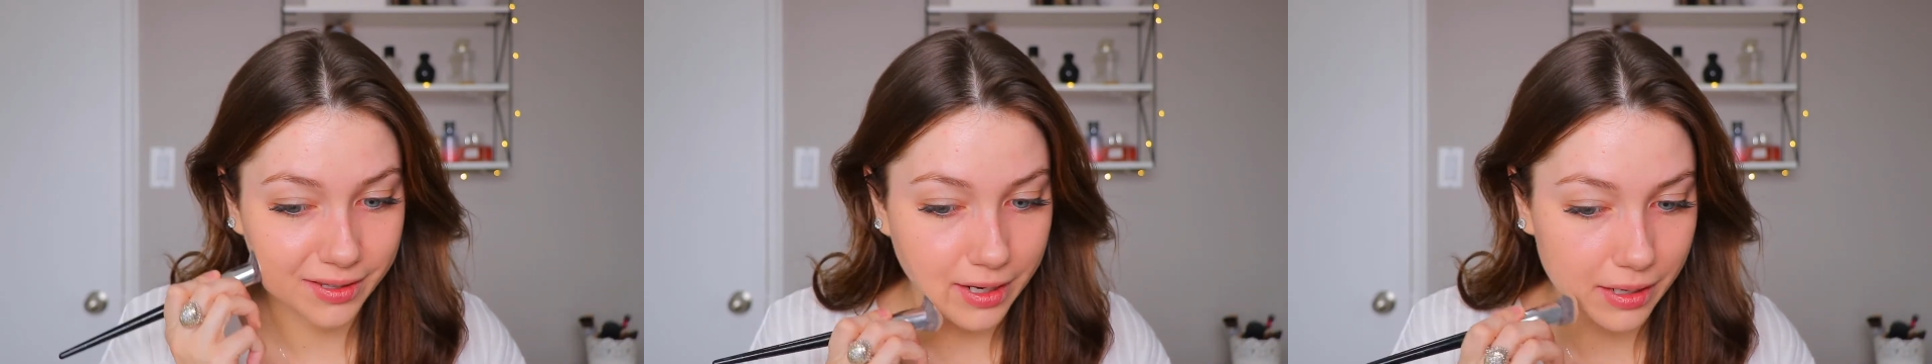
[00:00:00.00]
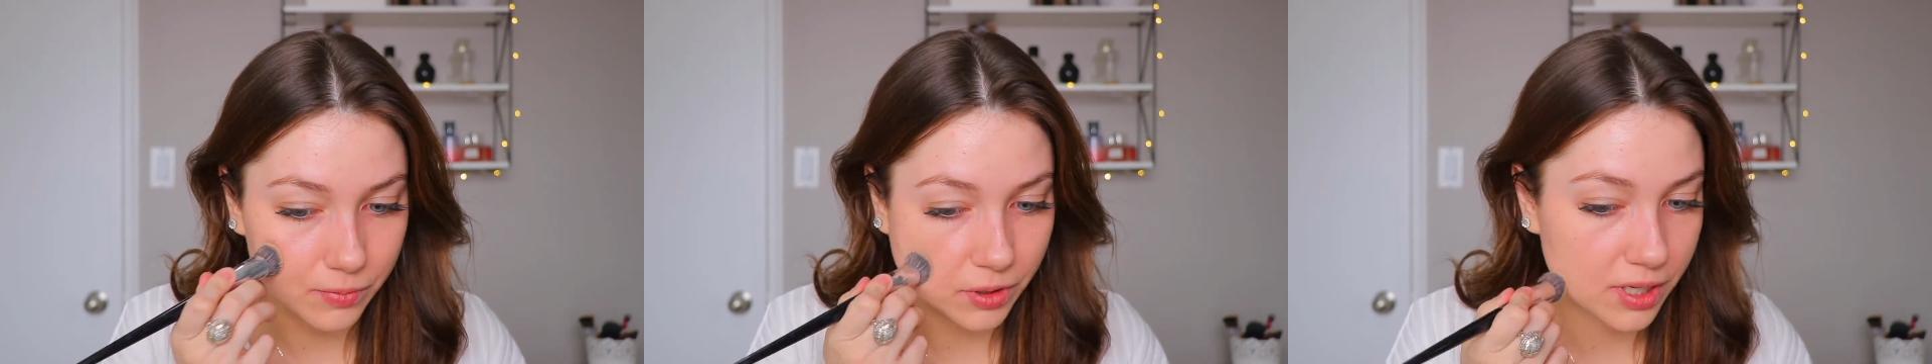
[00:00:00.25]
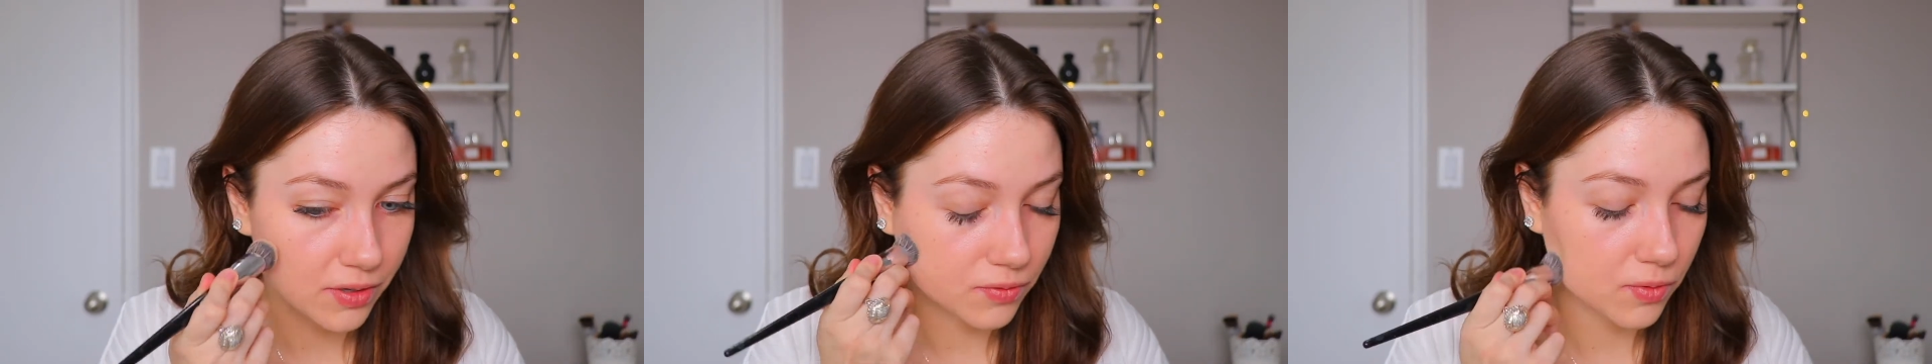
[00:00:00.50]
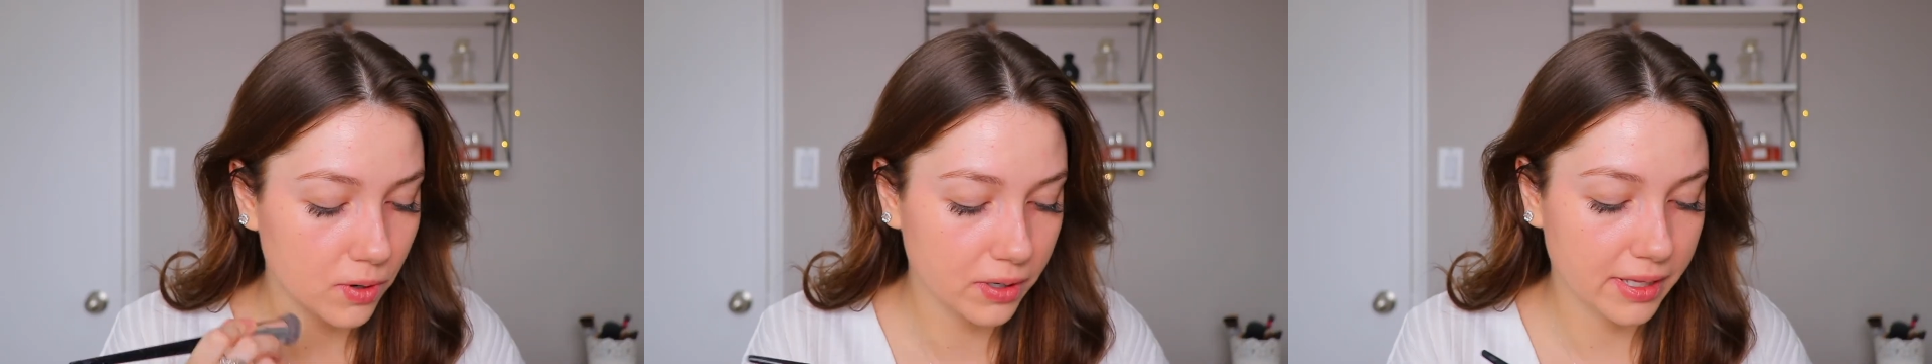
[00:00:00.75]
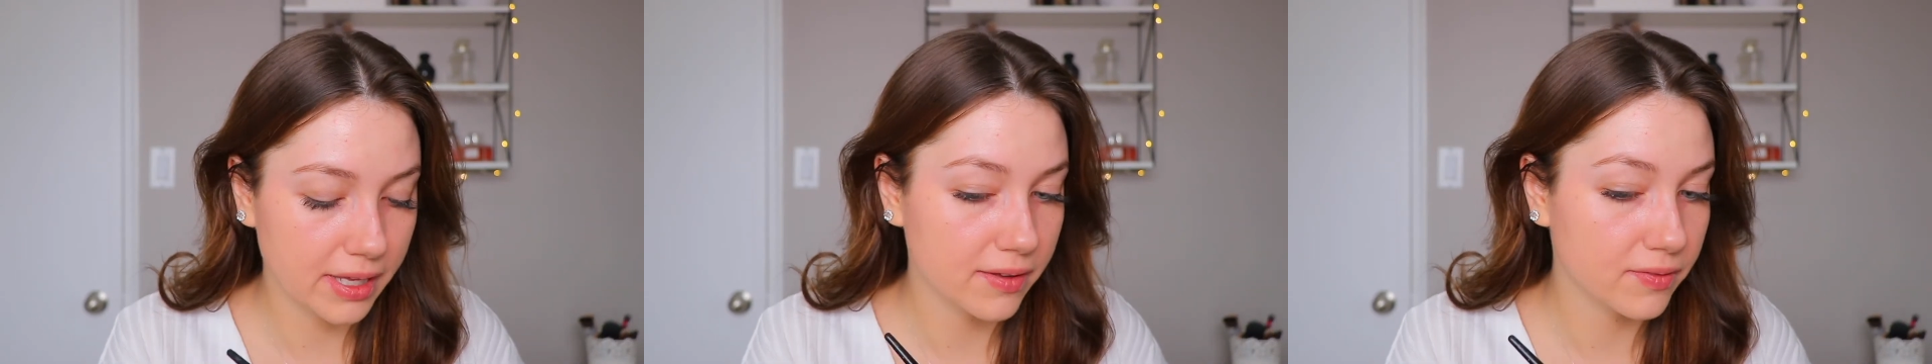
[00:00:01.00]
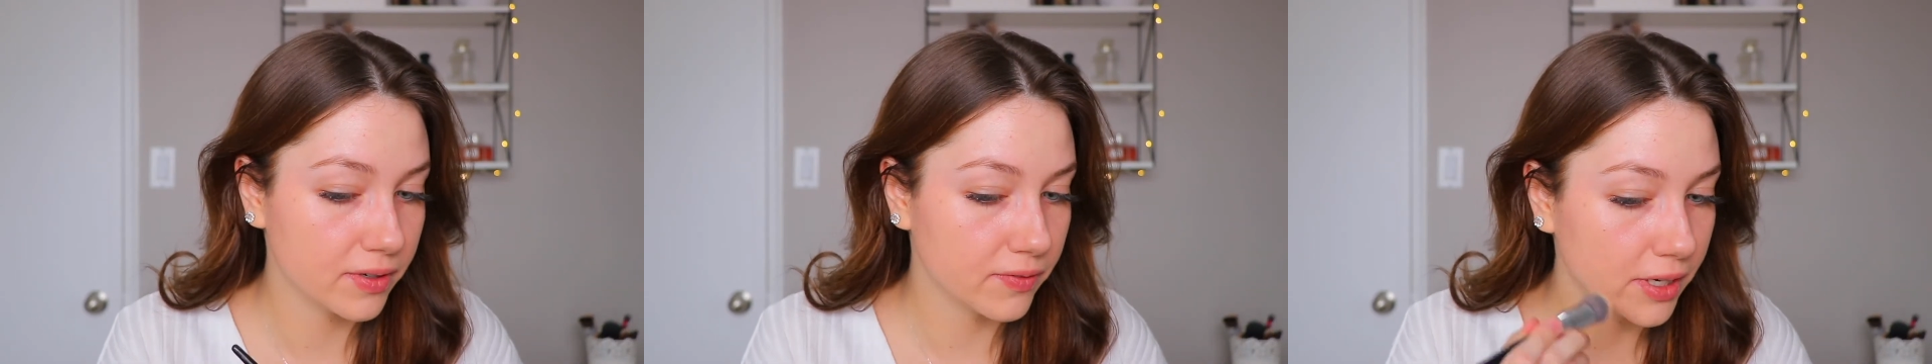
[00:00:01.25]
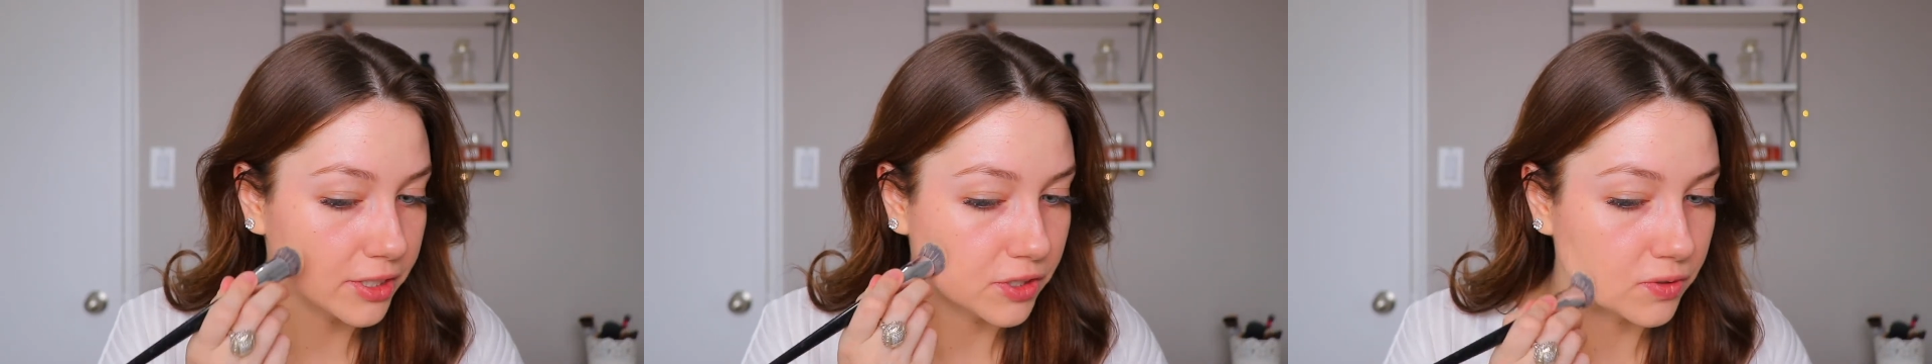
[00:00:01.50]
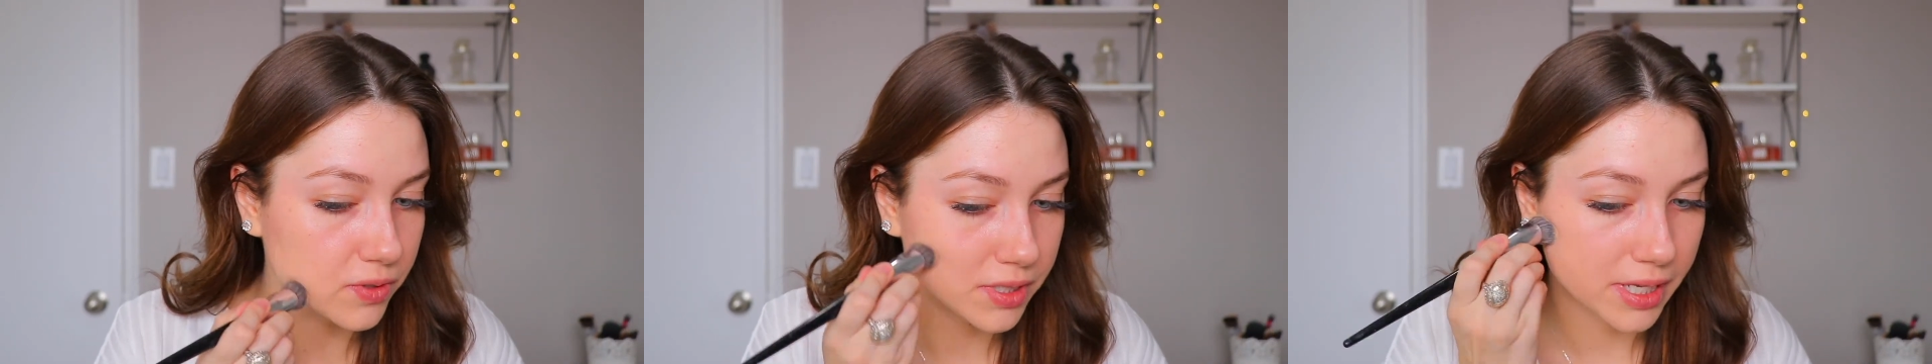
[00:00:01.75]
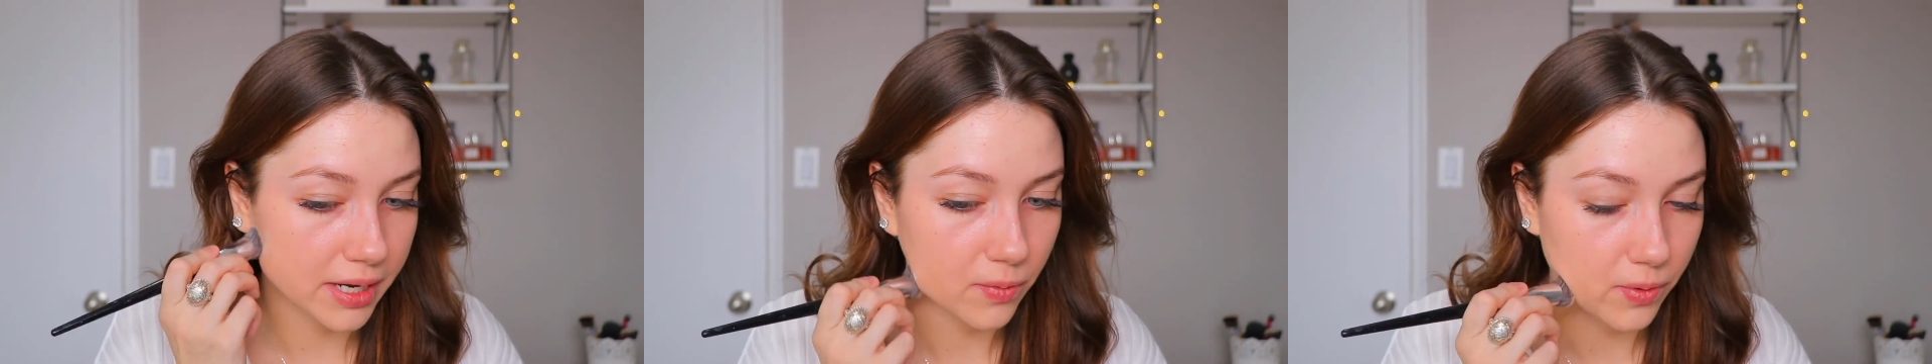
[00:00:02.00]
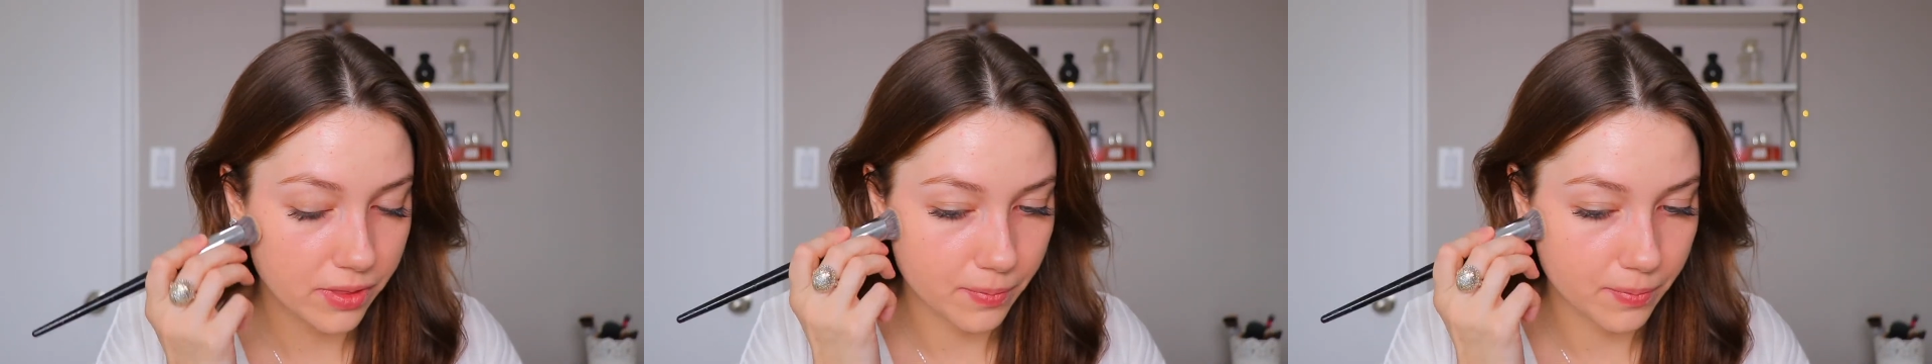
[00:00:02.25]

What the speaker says: that I'm looking for, like even if I do set it with a